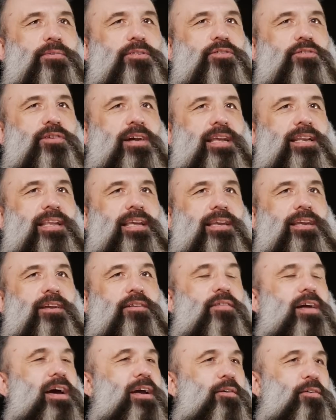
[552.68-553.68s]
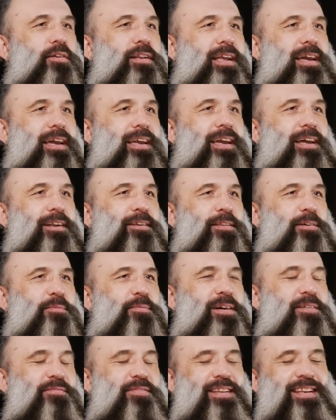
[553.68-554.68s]
was trying to crack onto a girl or
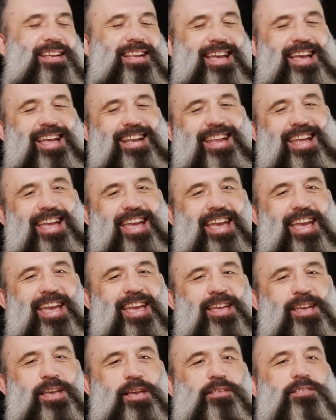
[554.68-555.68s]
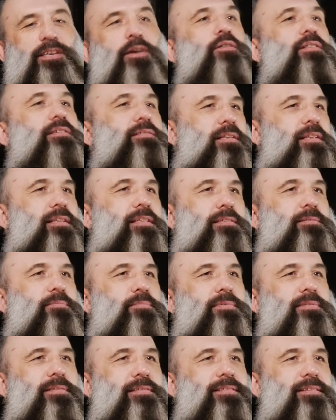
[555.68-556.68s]
whatever, and say, "Oh, listen to this
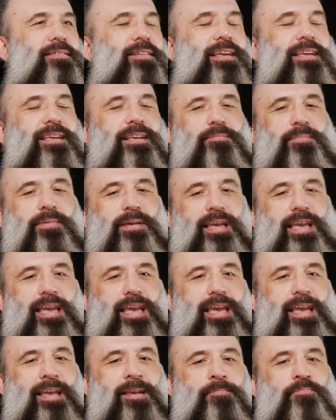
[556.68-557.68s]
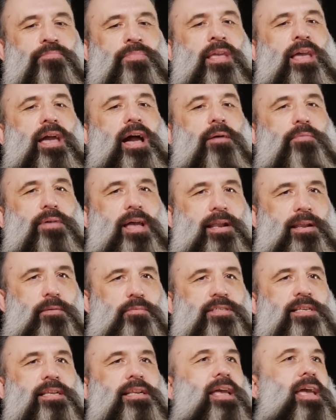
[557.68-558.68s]
music, it's great." But I
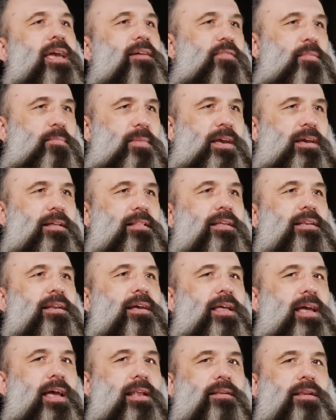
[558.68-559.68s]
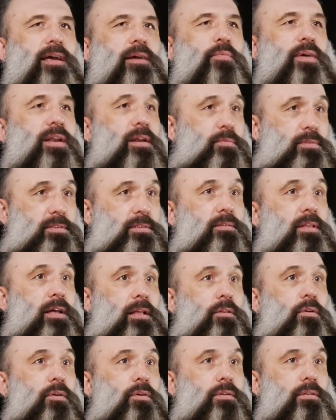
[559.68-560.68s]
was into heavy metal and when I was a
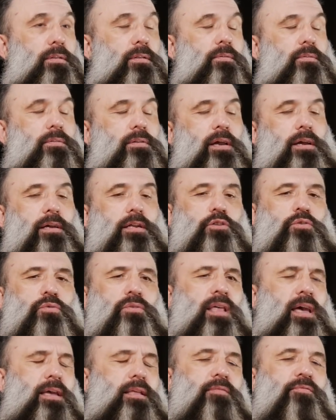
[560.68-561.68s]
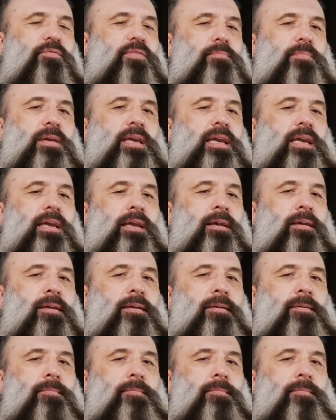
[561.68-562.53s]
lot younger. So that for me,